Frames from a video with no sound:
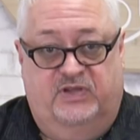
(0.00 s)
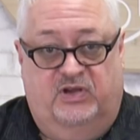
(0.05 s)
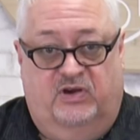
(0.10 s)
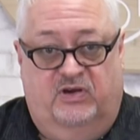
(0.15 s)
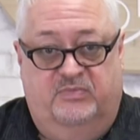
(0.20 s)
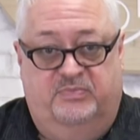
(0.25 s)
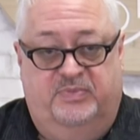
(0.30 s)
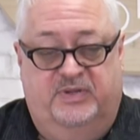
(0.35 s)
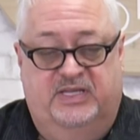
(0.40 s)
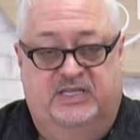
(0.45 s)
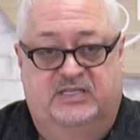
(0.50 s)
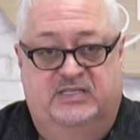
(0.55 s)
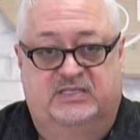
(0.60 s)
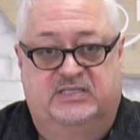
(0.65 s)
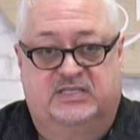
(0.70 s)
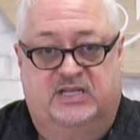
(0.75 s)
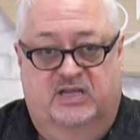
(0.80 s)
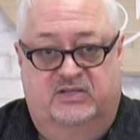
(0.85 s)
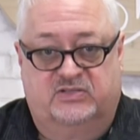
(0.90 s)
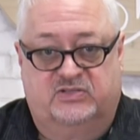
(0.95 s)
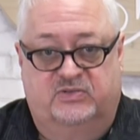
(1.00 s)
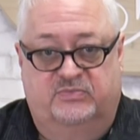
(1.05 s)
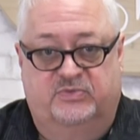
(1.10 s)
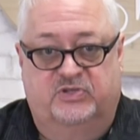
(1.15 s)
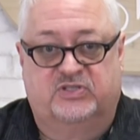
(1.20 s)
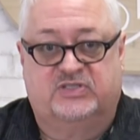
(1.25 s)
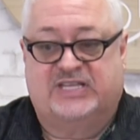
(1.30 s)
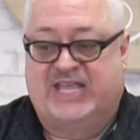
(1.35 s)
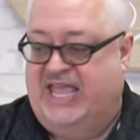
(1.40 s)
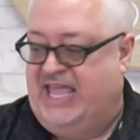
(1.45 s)
Artbeads
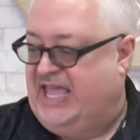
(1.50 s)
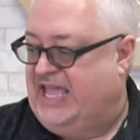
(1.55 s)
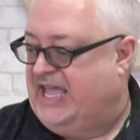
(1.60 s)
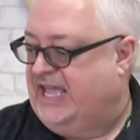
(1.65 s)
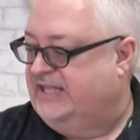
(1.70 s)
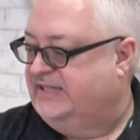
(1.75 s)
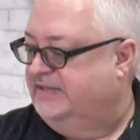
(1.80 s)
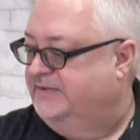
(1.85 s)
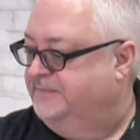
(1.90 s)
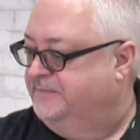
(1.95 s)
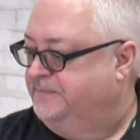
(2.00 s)
customers had.